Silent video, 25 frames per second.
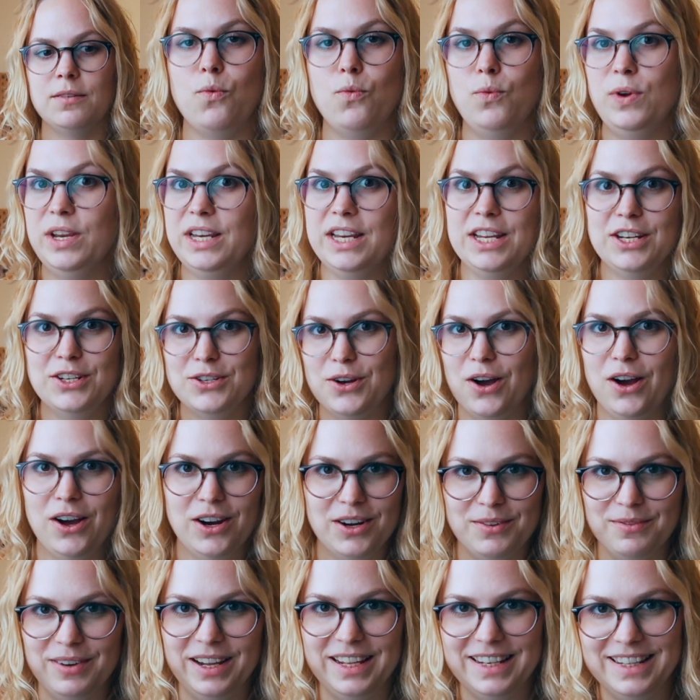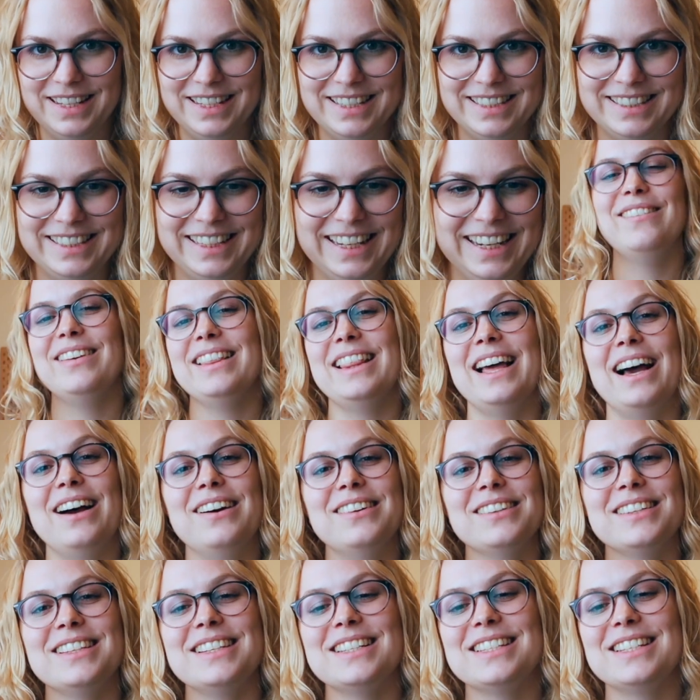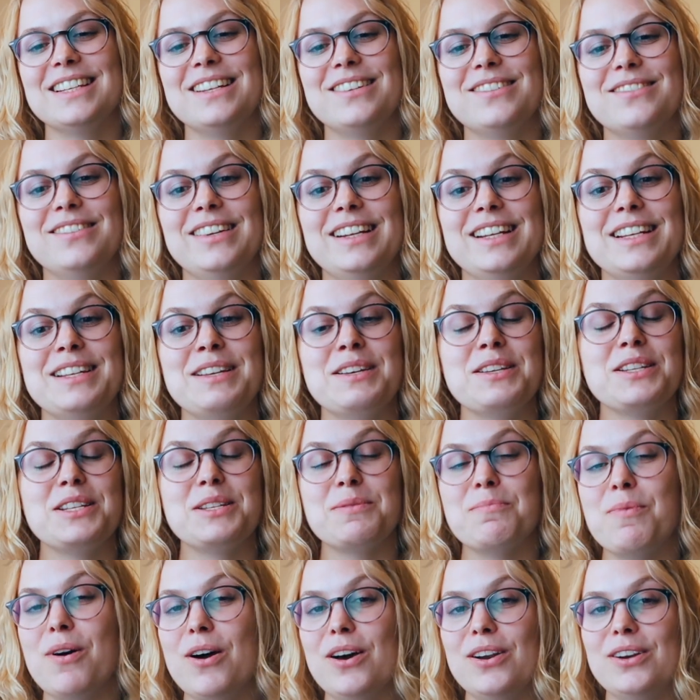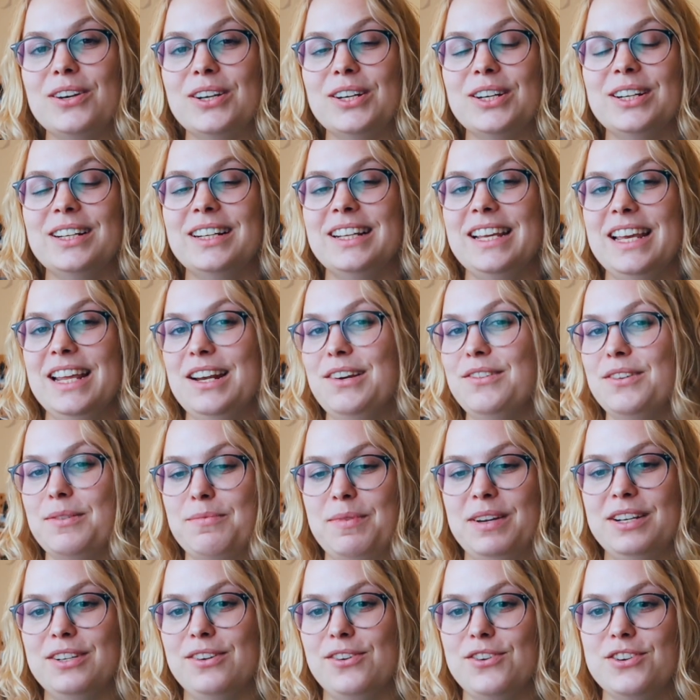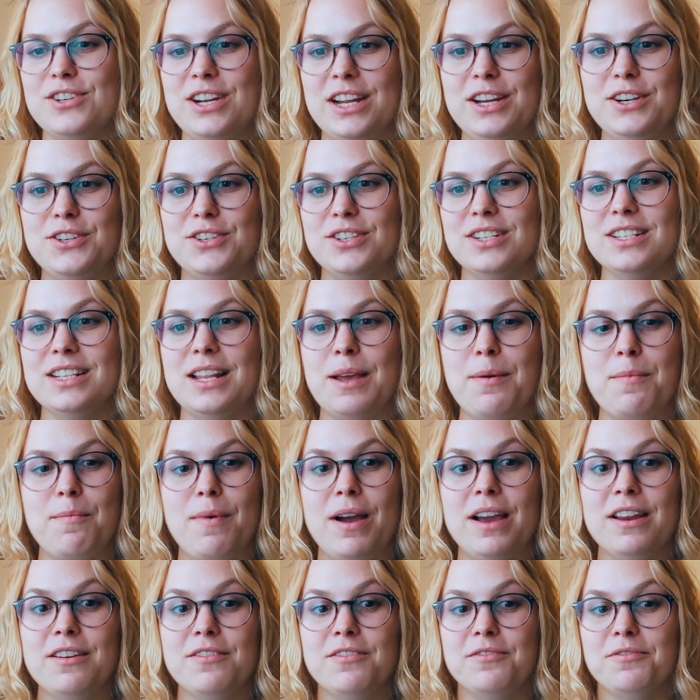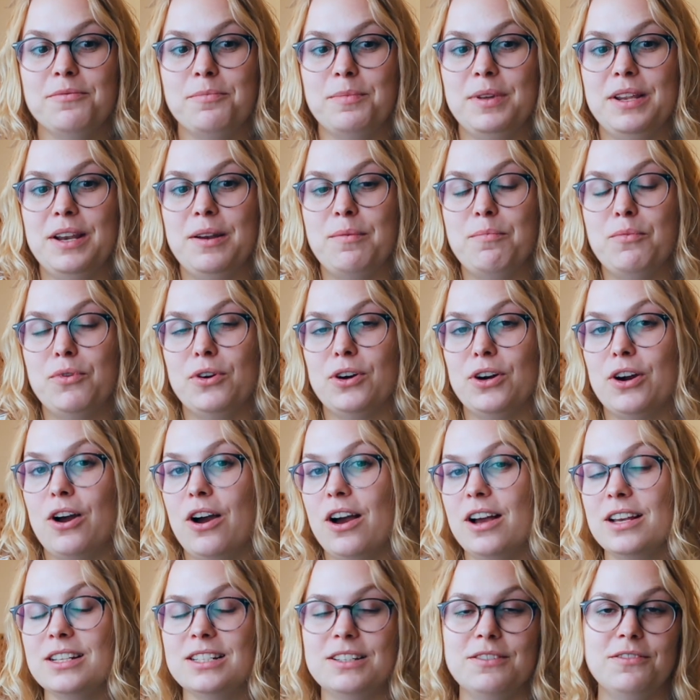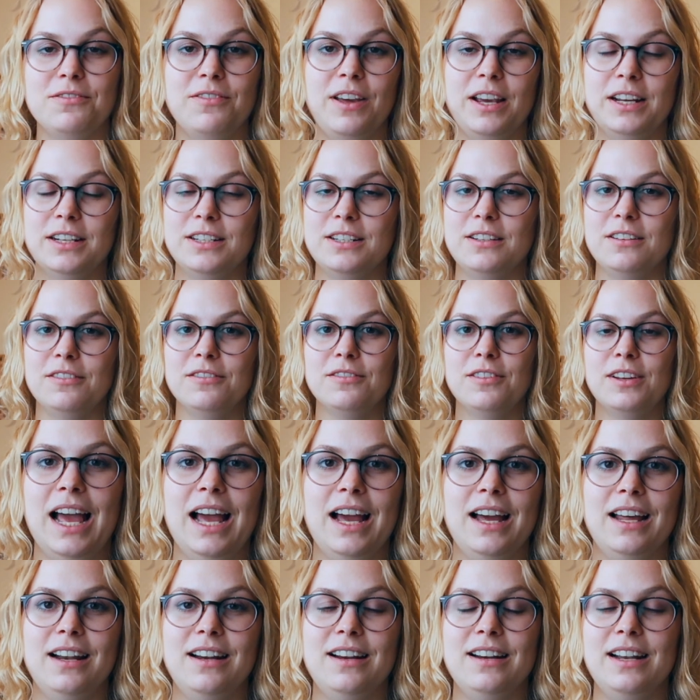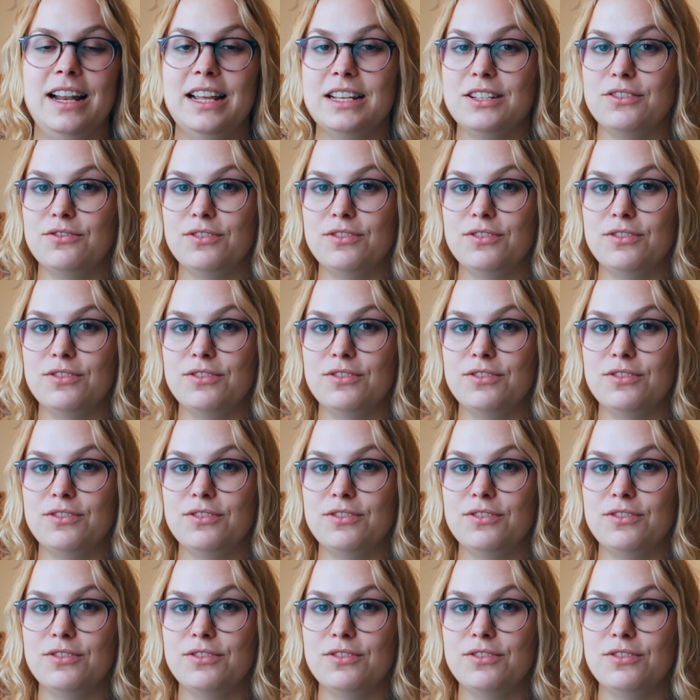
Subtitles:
we need to automate this, without considering smaller incremental changes that might have been more cost-effective and less